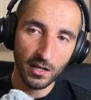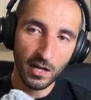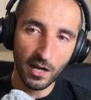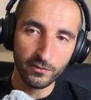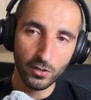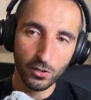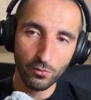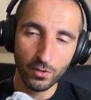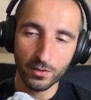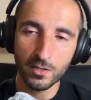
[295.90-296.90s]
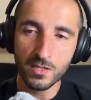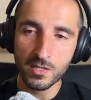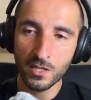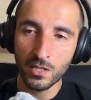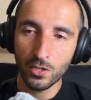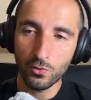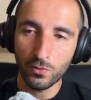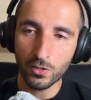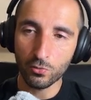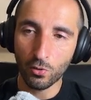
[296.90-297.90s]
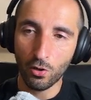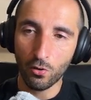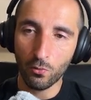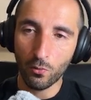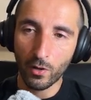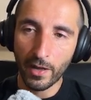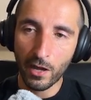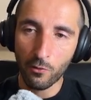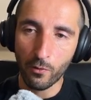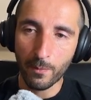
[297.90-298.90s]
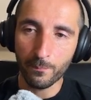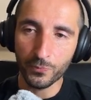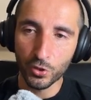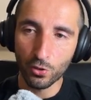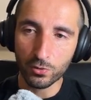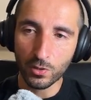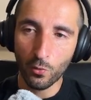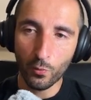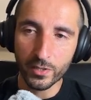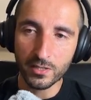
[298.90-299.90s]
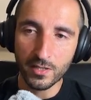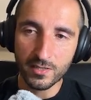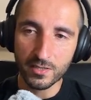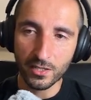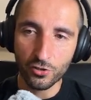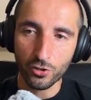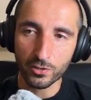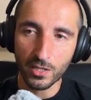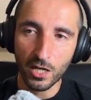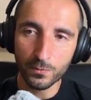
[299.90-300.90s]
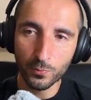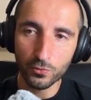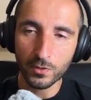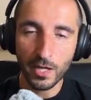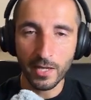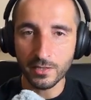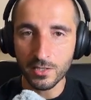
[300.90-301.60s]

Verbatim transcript: After you run this, you need to call lm.with structured output and